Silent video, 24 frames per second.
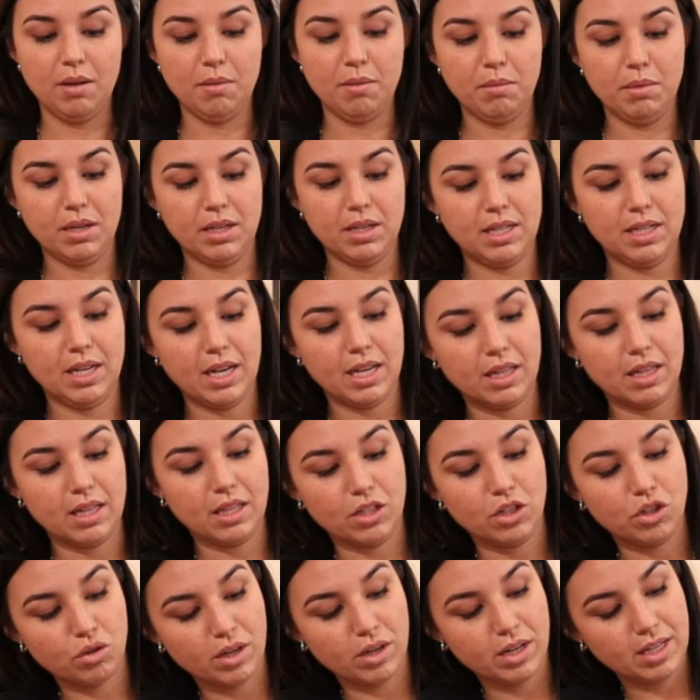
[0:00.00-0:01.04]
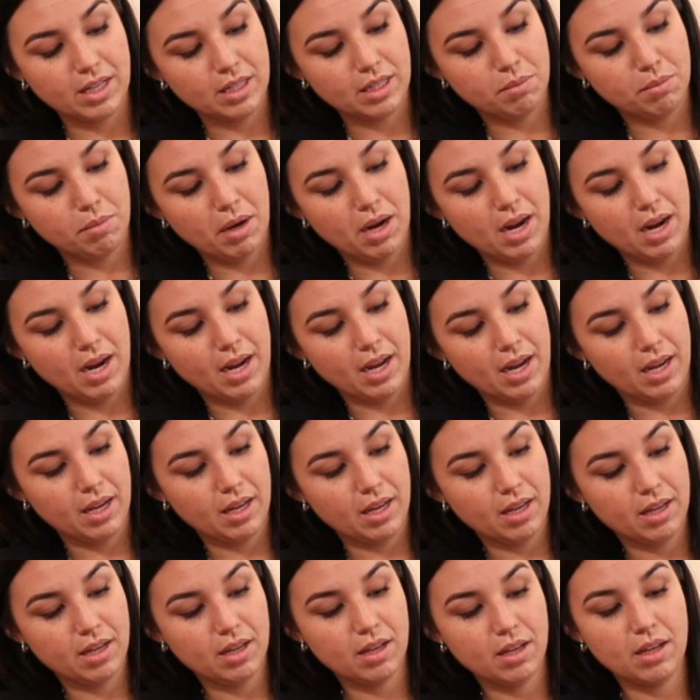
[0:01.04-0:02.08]
going to take the string that's by
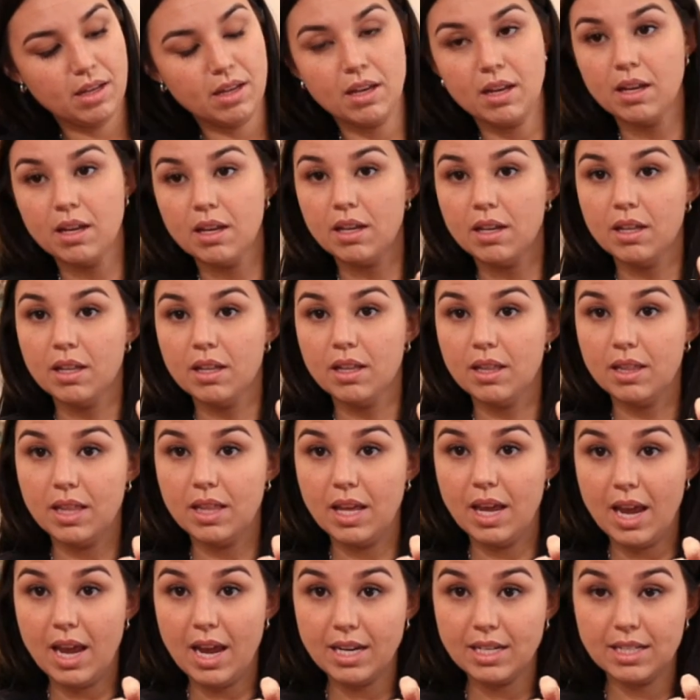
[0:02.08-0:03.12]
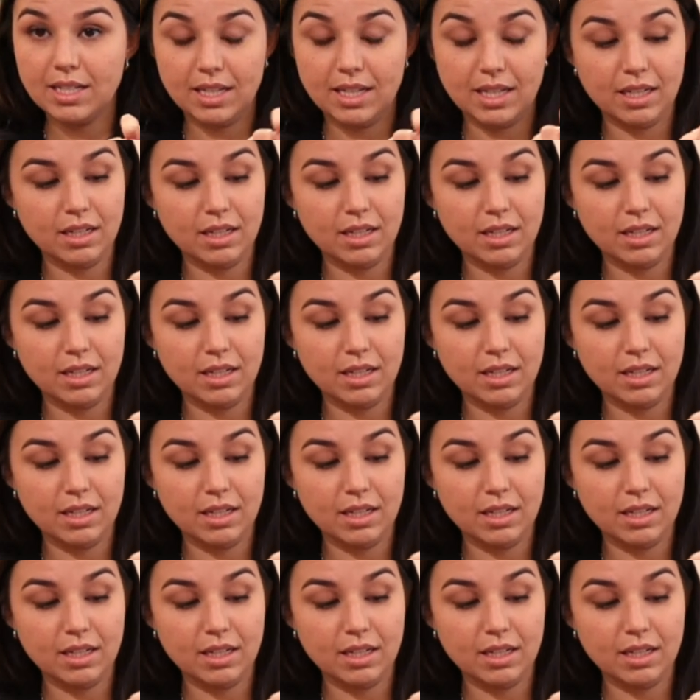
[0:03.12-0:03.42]
the 18,